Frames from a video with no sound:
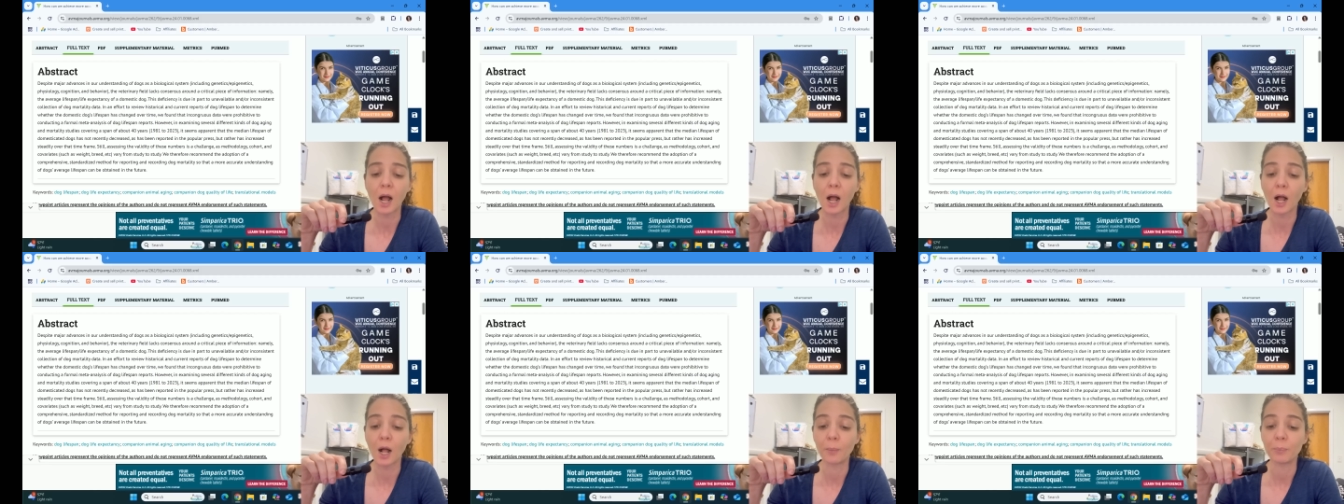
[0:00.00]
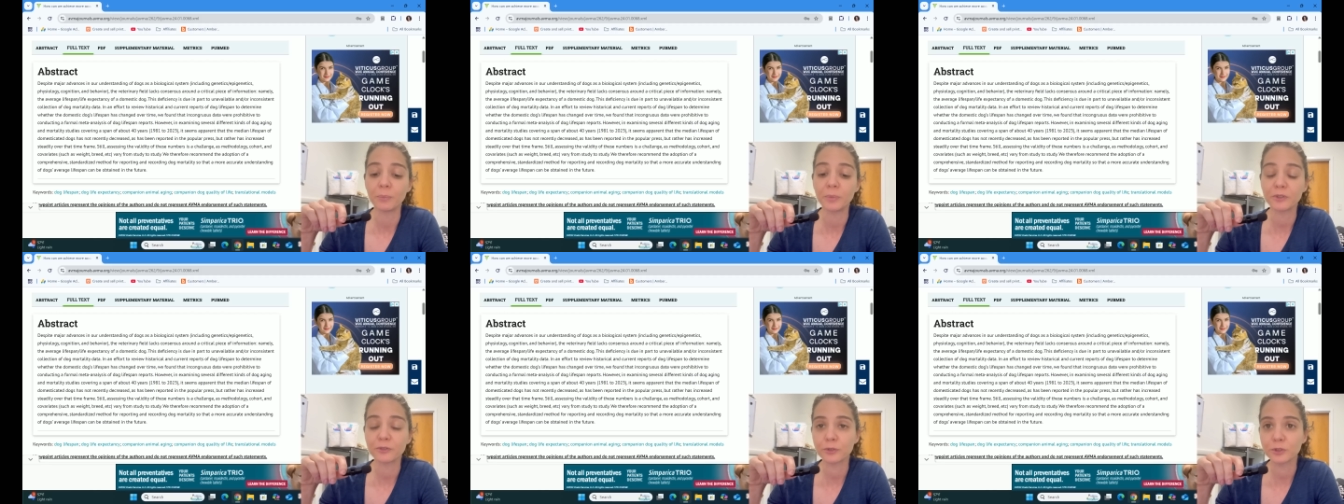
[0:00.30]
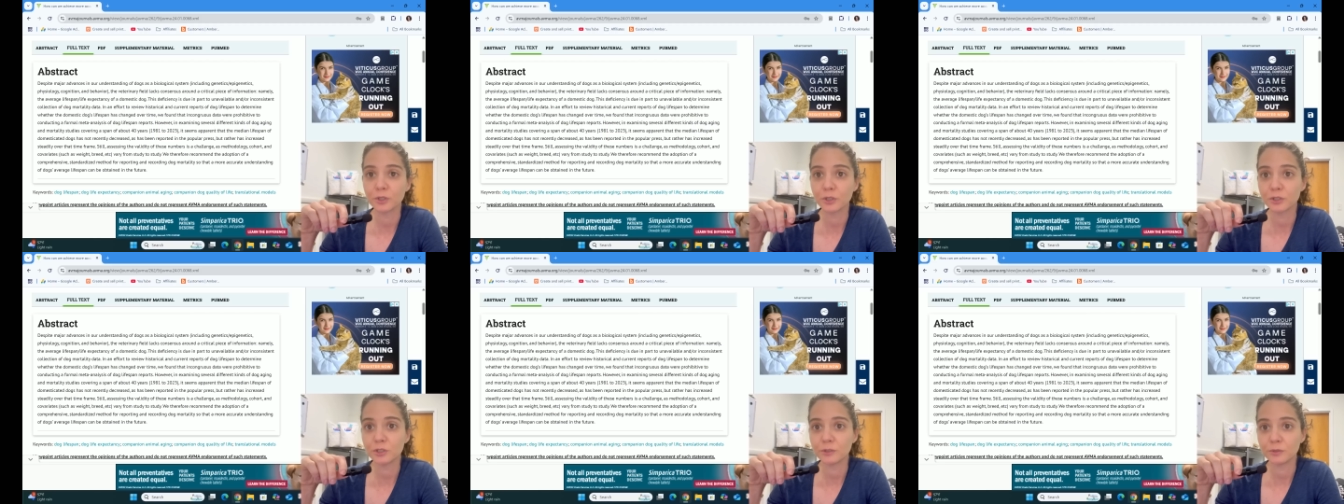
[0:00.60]
Um, but
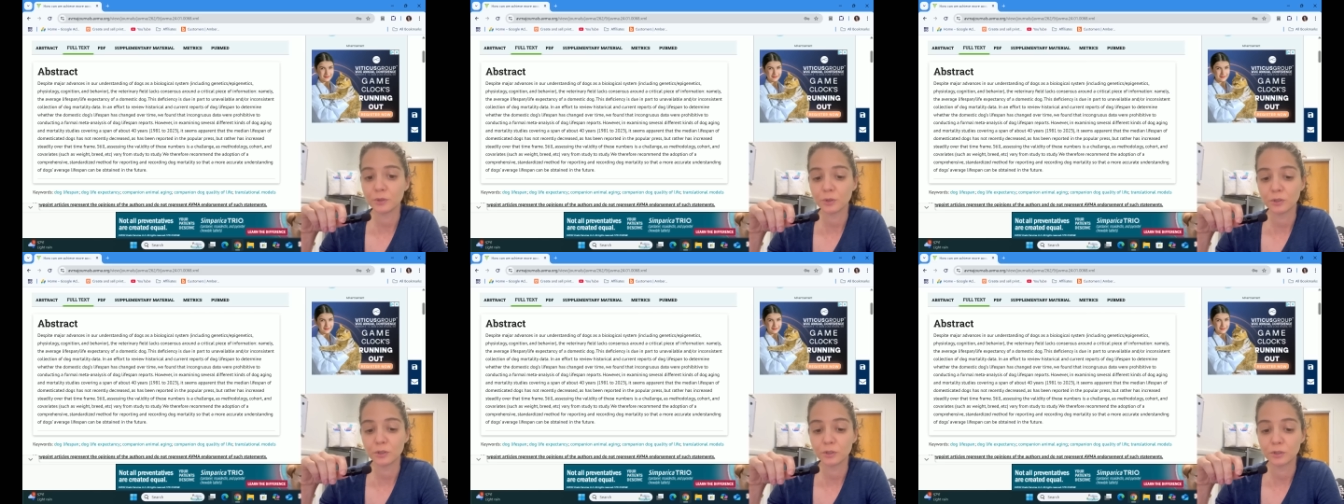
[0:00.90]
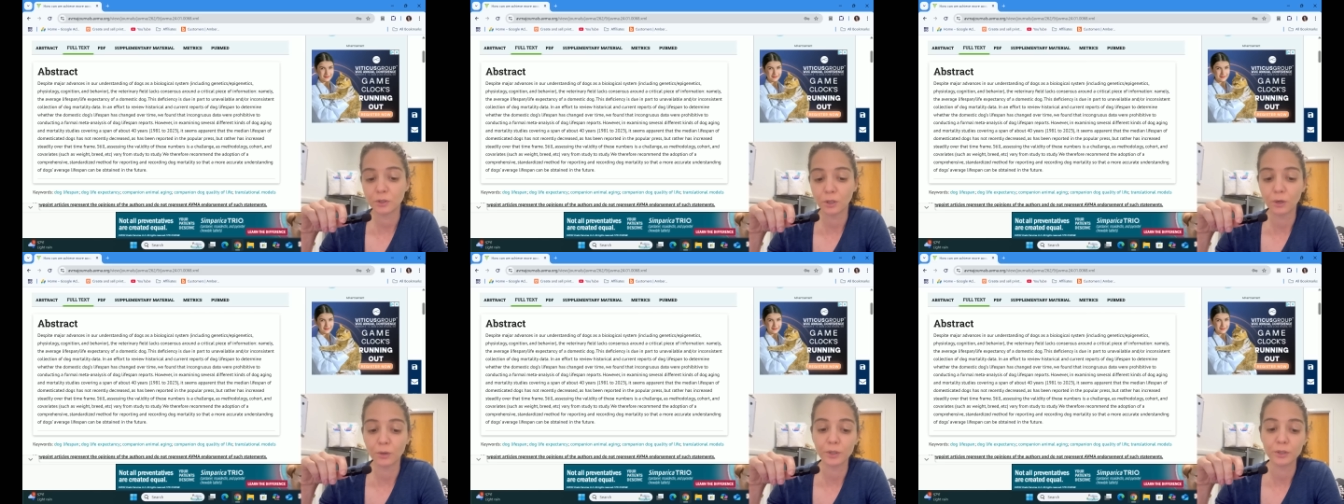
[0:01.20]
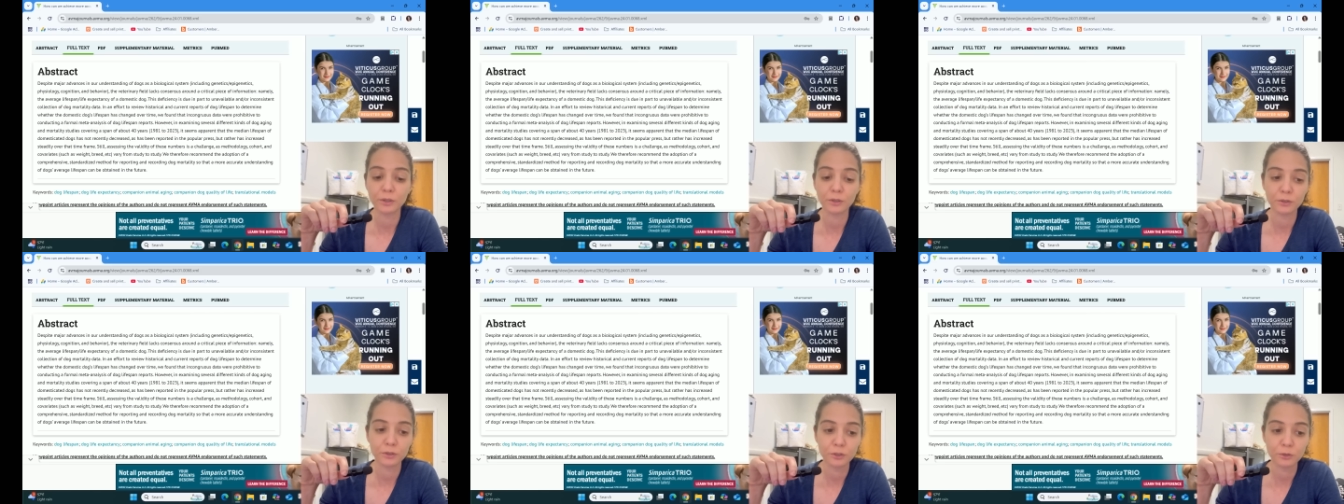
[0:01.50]
for those of you that
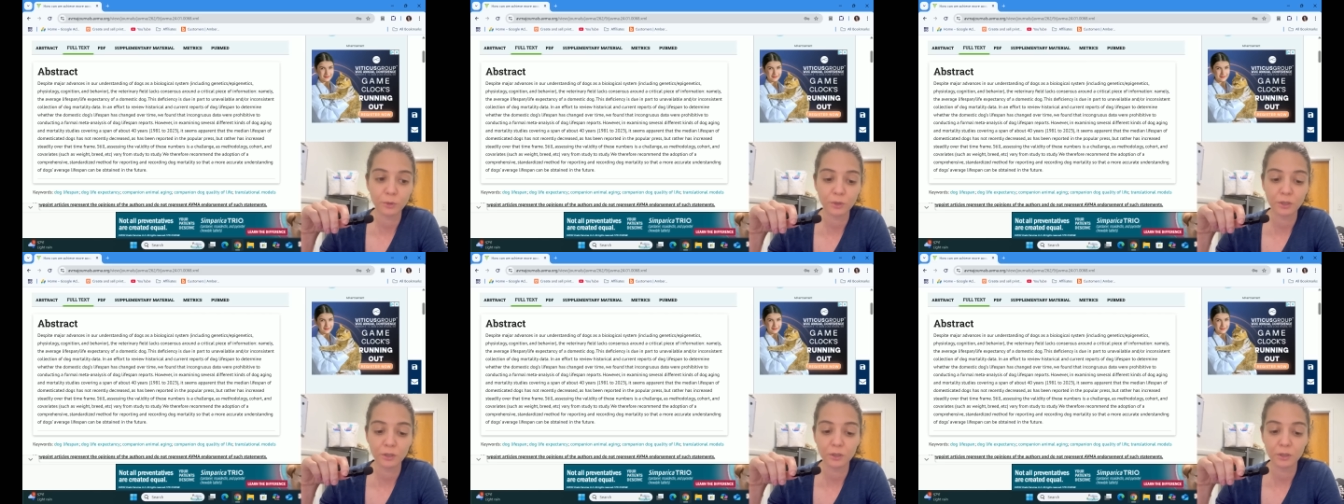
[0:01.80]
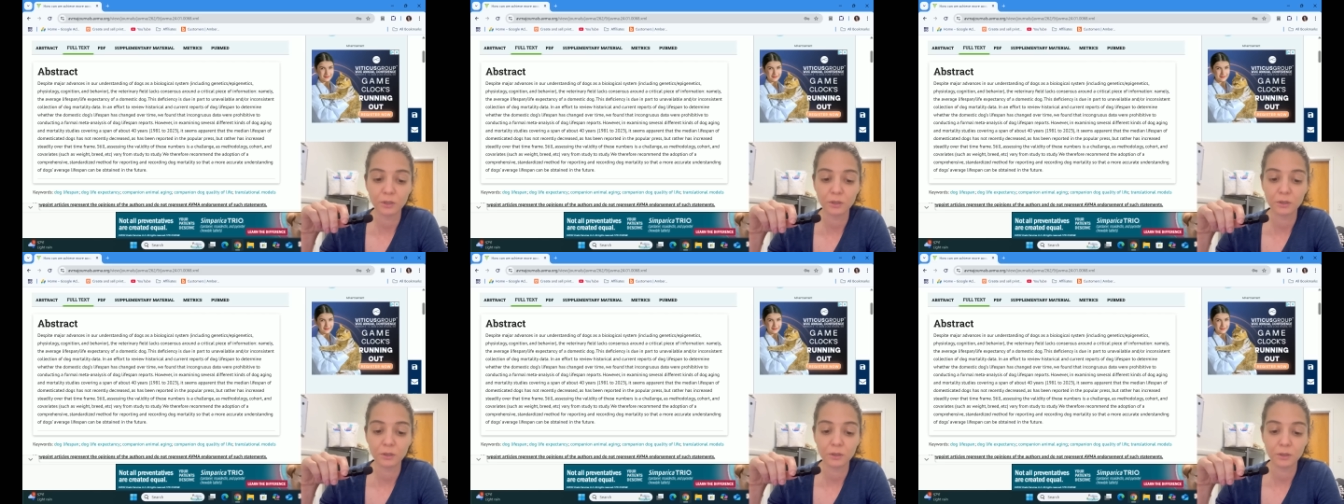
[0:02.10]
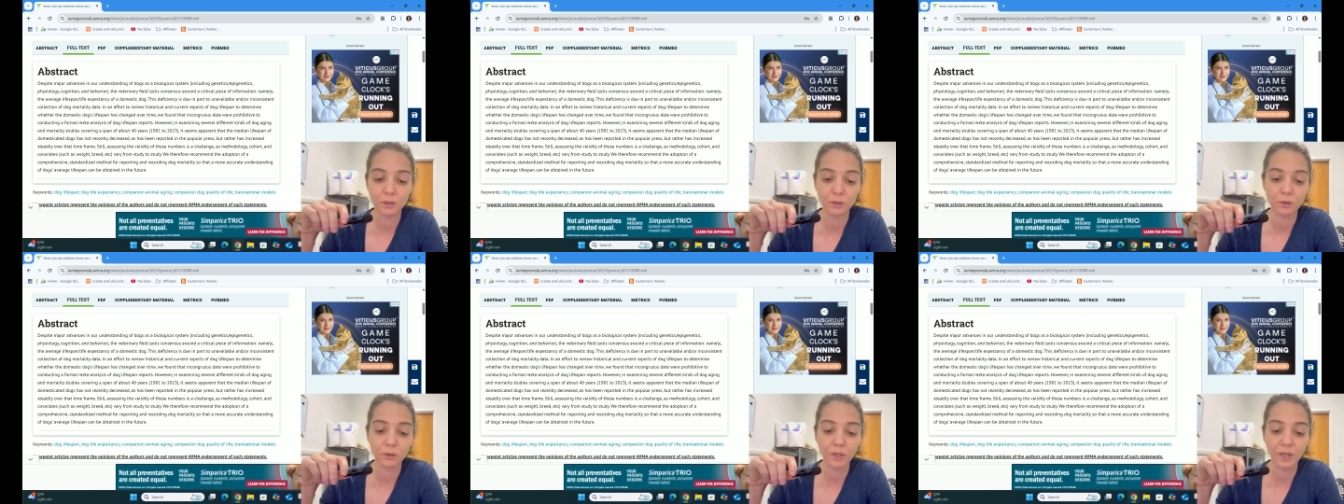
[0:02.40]
don't, and you just want
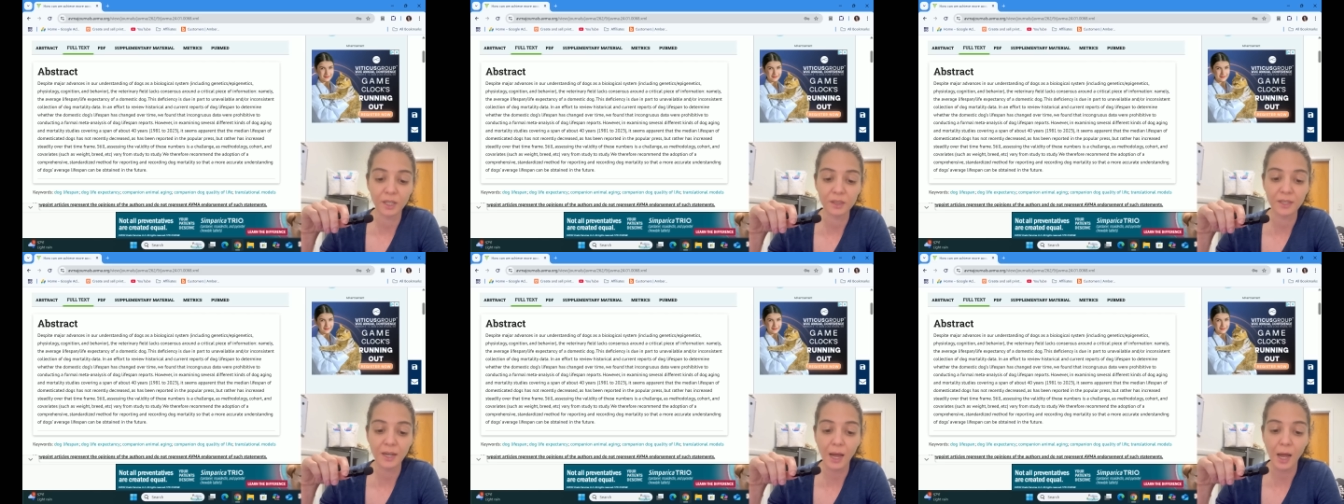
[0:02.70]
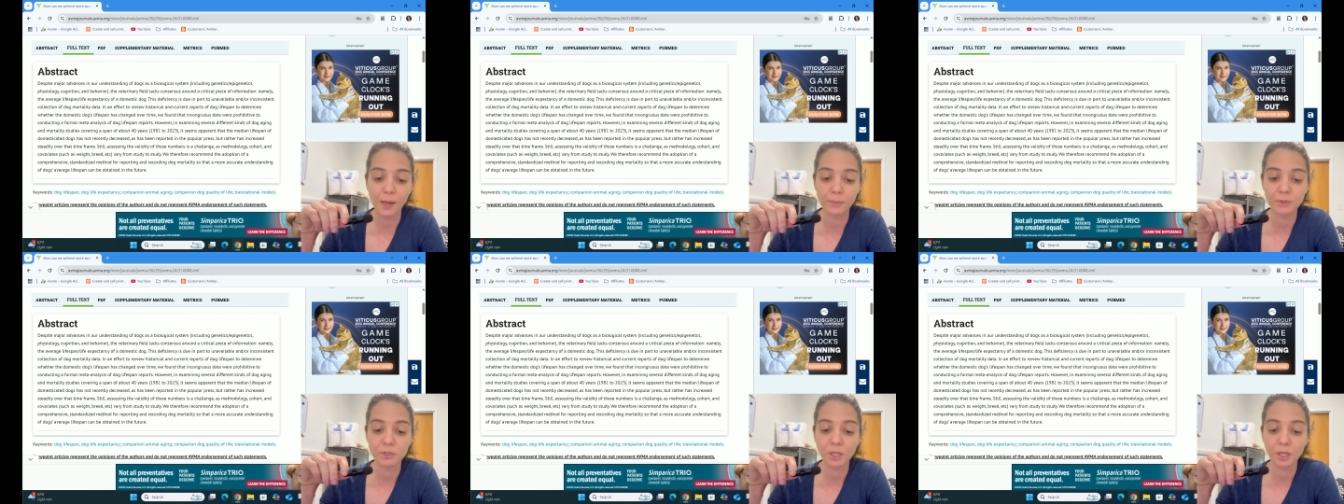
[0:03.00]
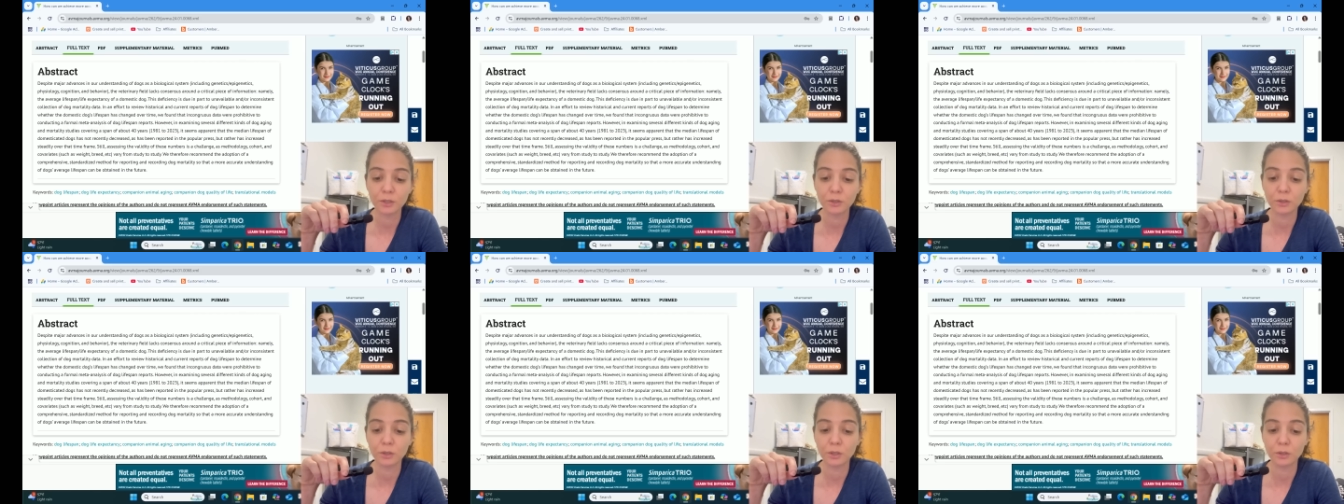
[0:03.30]
to you know look at the
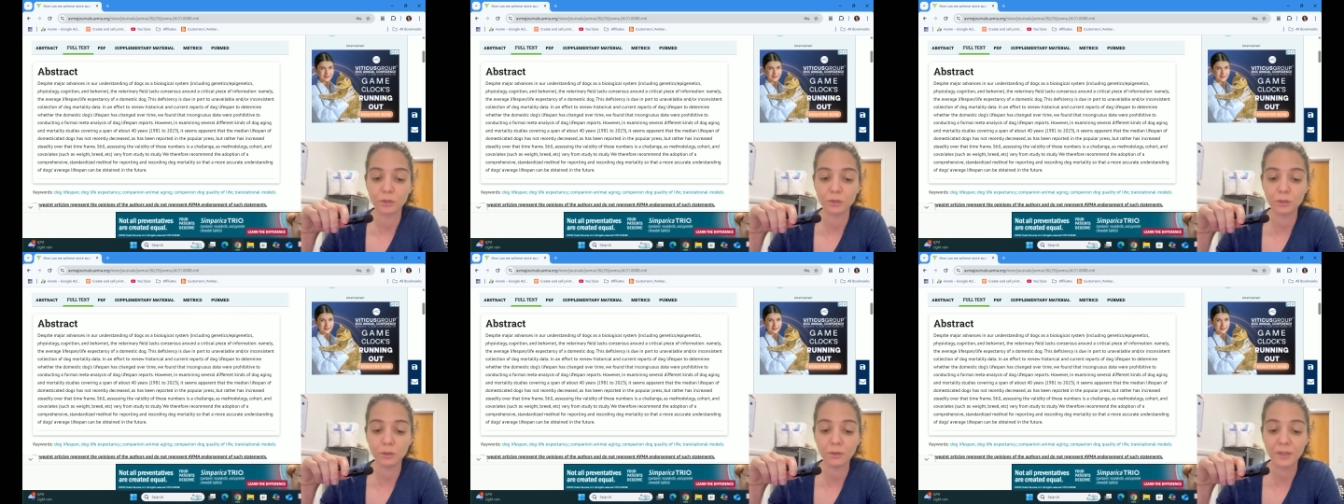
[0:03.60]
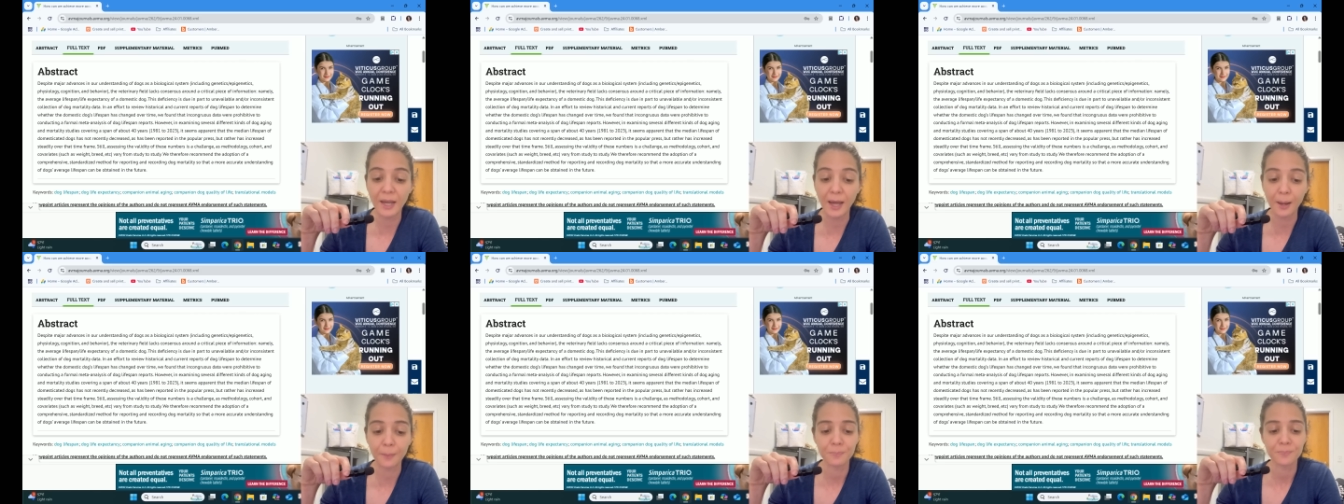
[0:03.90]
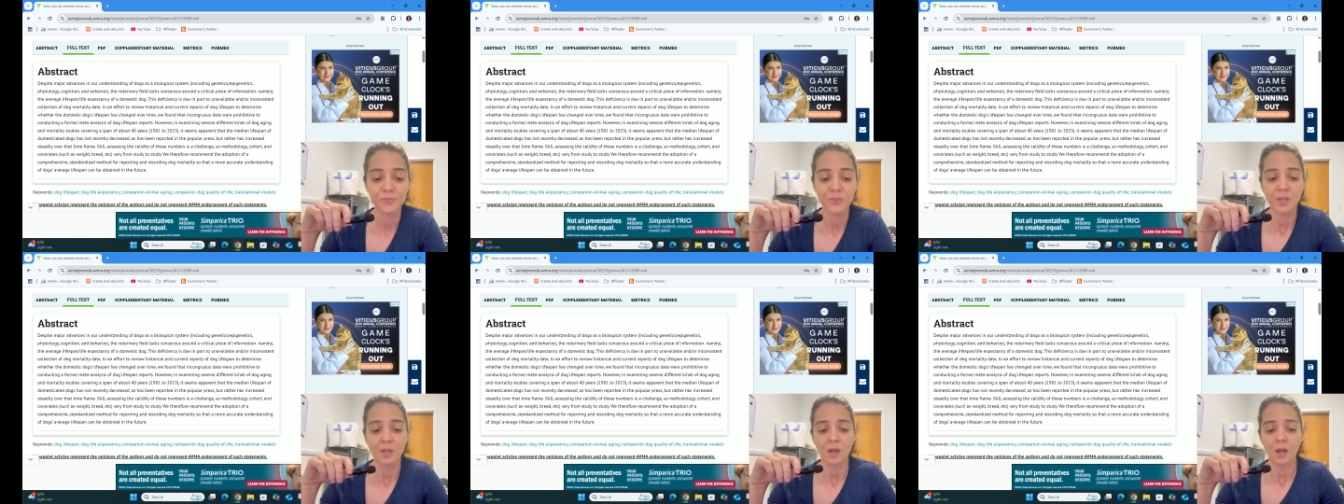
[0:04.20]
abstract, you can do that.